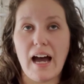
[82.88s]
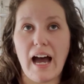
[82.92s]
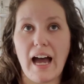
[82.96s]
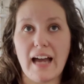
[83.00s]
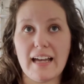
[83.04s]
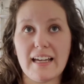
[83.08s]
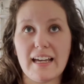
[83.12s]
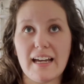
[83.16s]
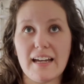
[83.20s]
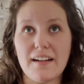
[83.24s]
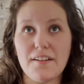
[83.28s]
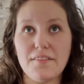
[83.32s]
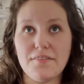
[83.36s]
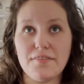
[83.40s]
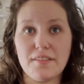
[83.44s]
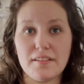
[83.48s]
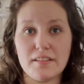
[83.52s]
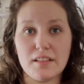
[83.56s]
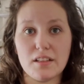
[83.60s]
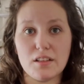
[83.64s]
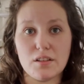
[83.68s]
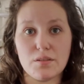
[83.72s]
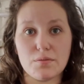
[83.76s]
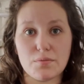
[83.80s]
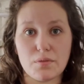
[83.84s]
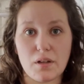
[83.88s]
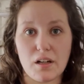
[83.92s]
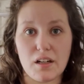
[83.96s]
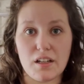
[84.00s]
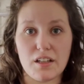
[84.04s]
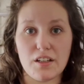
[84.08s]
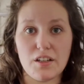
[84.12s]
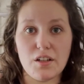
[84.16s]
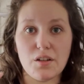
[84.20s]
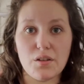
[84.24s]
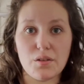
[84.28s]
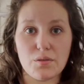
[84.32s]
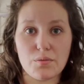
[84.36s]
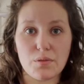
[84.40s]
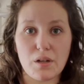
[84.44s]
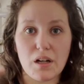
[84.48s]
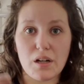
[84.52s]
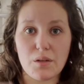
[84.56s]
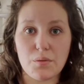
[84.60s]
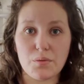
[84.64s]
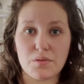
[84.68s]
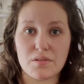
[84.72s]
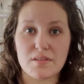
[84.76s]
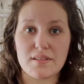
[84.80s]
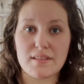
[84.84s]
I kind of find that the
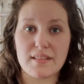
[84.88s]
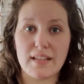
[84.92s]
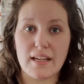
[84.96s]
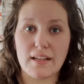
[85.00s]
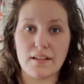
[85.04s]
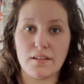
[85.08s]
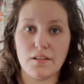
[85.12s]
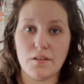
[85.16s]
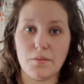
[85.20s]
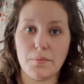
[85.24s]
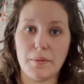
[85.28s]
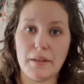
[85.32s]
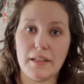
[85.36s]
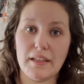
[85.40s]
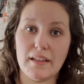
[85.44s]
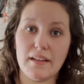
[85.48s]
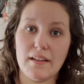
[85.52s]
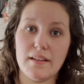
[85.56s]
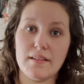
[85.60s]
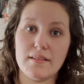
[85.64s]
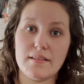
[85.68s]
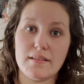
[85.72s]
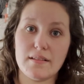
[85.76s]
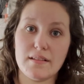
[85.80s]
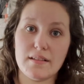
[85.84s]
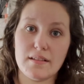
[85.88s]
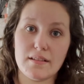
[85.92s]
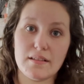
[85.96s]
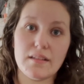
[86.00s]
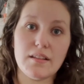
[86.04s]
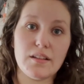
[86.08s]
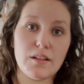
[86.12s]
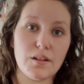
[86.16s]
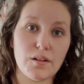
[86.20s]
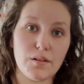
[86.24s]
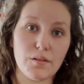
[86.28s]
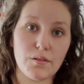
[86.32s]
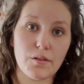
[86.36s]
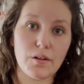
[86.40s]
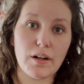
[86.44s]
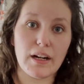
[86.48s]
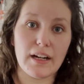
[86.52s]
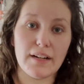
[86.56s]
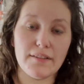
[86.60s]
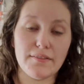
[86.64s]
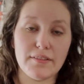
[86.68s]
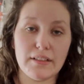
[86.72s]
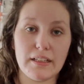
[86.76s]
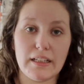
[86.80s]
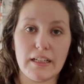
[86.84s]
rock will settle because it,
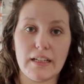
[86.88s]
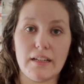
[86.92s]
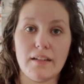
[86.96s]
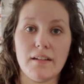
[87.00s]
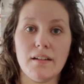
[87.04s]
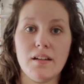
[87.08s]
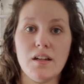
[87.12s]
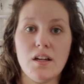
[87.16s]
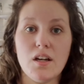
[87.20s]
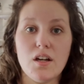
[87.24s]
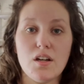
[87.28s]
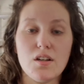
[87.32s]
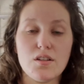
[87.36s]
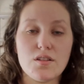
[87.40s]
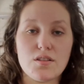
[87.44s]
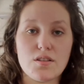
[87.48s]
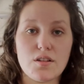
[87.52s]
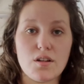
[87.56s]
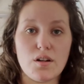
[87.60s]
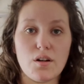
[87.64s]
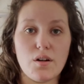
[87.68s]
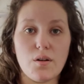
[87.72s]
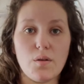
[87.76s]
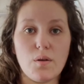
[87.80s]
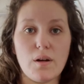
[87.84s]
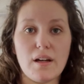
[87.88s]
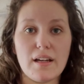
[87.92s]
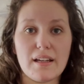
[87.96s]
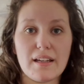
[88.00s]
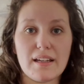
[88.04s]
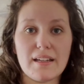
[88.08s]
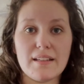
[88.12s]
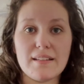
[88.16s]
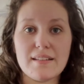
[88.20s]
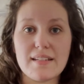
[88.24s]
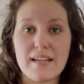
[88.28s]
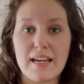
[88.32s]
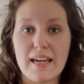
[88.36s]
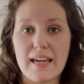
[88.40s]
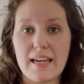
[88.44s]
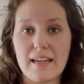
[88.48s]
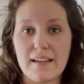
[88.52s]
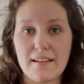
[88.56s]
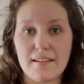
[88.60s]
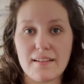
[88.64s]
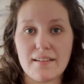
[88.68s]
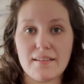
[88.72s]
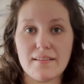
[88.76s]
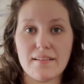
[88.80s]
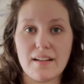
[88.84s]
gravity. So it can
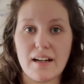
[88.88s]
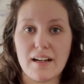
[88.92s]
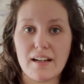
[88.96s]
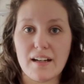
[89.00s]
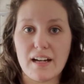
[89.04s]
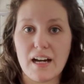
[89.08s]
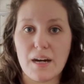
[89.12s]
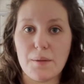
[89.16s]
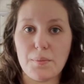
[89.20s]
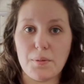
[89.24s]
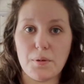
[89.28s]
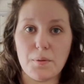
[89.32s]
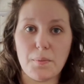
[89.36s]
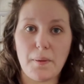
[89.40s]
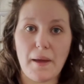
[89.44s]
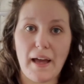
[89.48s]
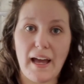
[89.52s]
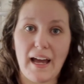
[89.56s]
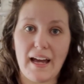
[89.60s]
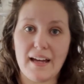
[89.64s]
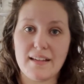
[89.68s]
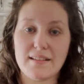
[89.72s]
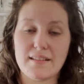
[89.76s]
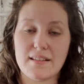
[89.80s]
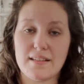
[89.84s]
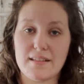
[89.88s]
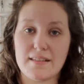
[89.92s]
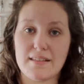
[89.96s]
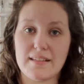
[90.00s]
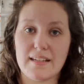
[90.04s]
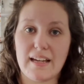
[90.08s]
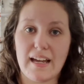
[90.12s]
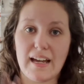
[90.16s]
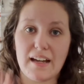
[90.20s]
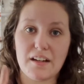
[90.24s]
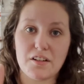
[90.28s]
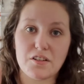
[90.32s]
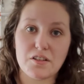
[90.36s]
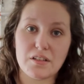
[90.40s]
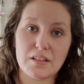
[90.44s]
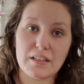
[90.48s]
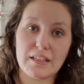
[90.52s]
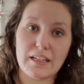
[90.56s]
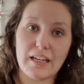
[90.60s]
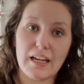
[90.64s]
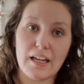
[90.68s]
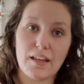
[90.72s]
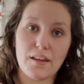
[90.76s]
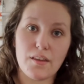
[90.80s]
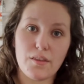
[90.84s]
take a couple passes to actually
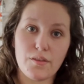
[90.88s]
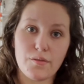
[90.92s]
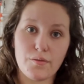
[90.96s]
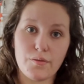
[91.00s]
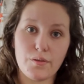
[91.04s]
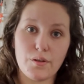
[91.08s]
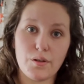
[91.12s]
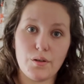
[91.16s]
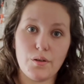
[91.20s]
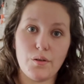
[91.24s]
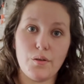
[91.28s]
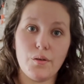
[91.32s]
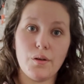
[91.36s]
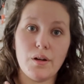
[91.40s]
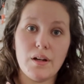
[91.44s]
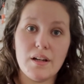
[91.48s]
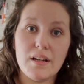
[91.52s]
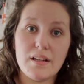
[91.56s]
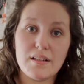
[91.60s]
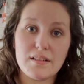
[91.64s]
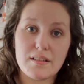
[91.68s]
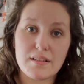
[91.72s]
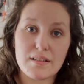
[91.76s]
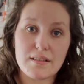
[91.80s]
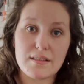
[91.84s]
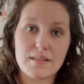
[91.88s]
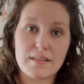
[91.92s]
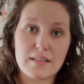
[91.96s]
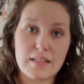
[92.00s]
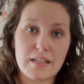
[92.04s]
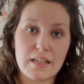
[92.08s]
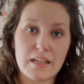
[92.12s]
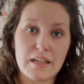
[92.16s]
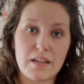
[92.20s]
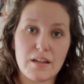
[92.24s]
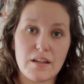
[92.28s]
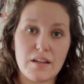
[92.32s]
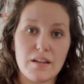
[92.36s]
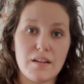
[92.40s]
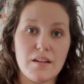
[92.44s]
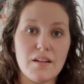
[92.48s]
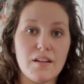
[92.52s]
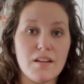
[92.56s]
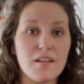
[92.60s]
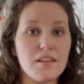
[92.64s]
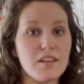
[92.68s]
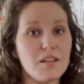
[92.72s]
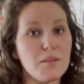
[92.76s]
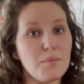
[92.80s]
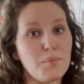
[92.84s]
get through to see
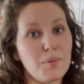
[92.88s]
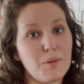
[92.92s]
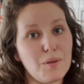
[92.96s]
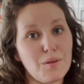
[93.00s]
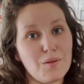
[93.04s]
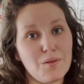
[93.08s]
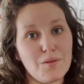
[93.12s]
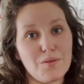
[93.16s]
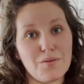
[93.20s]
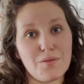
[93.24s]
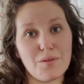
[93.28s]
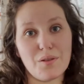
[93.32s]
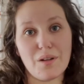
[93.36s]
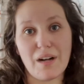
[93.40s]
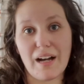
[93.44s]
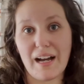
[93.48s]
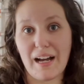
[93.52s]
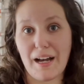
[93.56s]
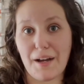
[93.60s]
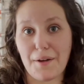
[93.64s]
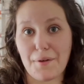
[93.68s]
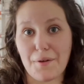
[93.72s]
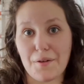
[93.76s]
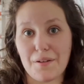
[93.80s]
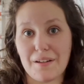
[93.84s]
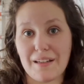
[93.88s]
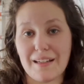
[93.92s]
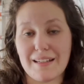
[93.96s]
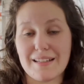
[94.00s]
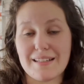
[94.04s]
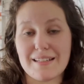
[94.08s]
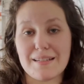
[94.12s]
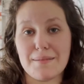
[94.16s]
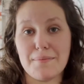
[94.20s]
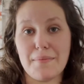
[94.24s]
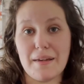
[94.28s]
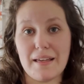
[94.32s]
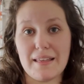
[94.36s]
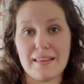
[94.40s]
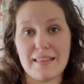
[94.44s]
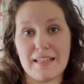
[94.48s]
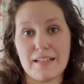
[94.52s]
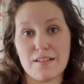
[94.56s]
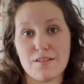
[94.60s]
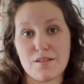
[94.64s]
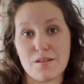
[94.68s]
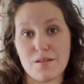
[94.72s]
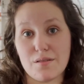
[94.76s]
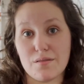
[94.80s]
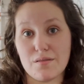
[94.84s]
the beautiful aggregate to make
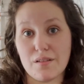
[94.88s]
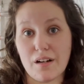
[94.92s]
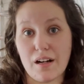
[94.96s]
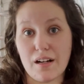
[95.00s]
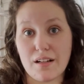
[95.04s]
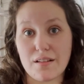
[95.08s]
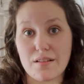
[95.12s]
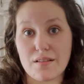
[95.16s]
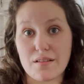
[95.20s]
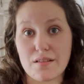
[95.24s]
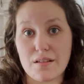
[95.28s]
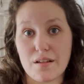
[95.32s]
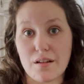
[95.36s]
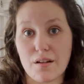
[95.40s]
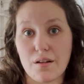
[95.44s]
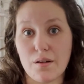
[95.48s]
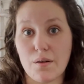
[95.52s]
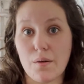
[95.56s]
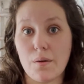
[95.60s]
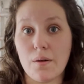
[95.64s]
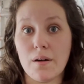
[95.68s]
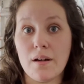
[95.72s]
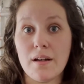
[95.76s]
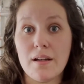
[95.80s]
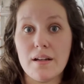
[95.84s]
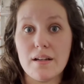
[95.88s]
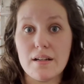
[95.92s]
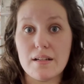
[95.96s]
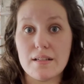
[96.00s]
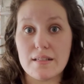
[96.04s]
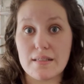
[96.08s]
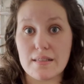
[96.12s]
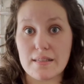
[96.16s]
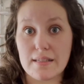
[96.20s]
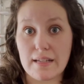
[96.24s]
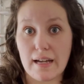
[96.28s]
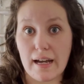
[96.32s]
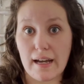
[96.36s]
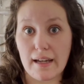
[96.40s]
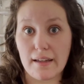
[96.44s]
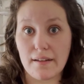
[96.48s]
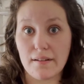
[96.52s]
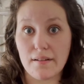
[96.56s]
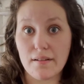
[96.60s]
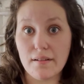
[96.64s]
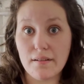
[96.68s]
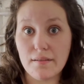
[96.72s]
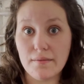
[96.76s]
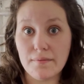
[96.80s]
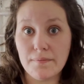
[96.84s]
that terrazzo
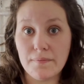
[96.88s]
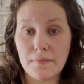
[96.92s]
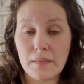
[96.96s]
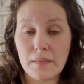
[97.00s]
style.